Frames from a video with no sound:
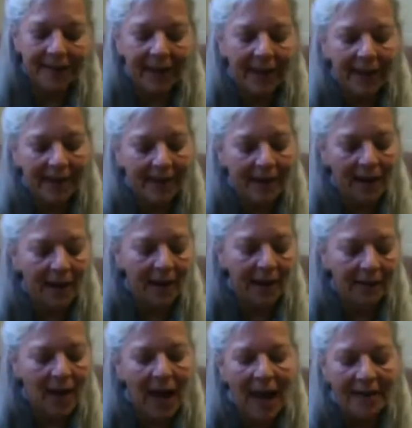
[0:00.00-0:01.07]
and
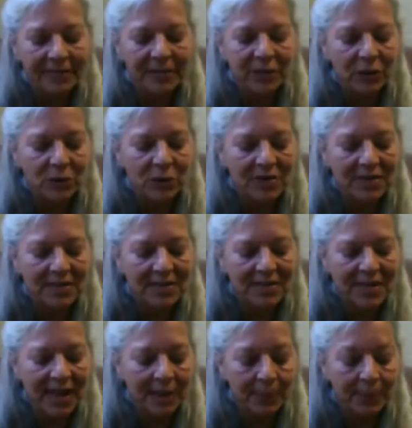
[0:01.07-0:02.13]
I haven't used this
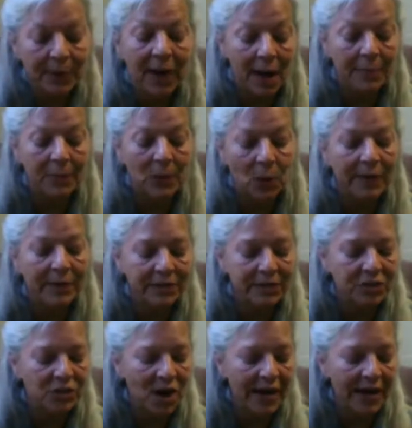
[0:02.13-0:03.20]
yet, I'm going to
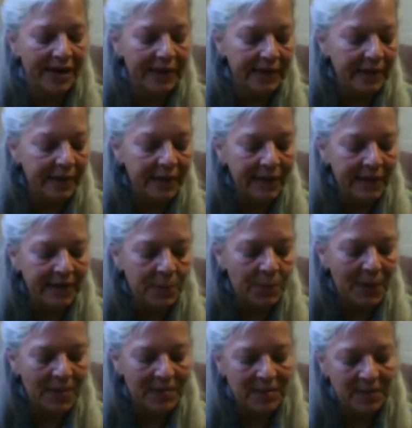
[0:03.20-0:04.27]
try it. It's
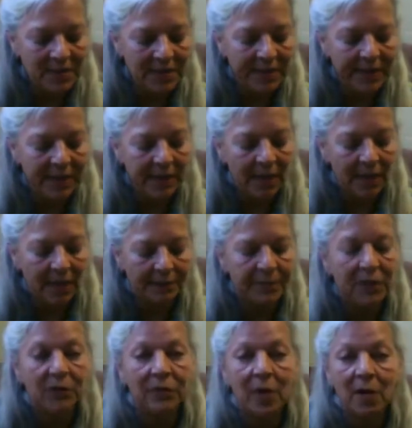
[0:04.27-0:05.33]
basically,
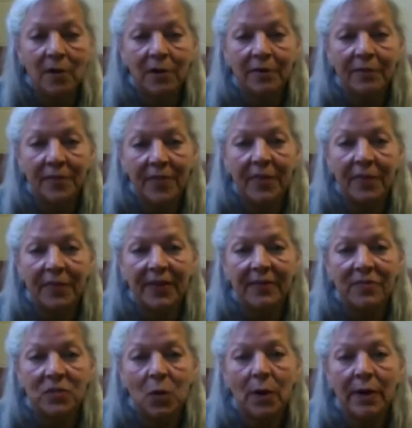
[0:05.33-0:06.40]
you've all heard of the
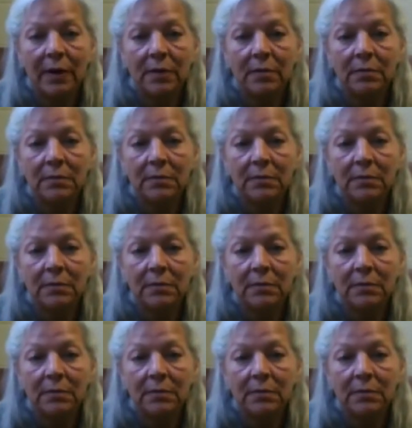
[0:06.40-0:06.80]
thieves' oil?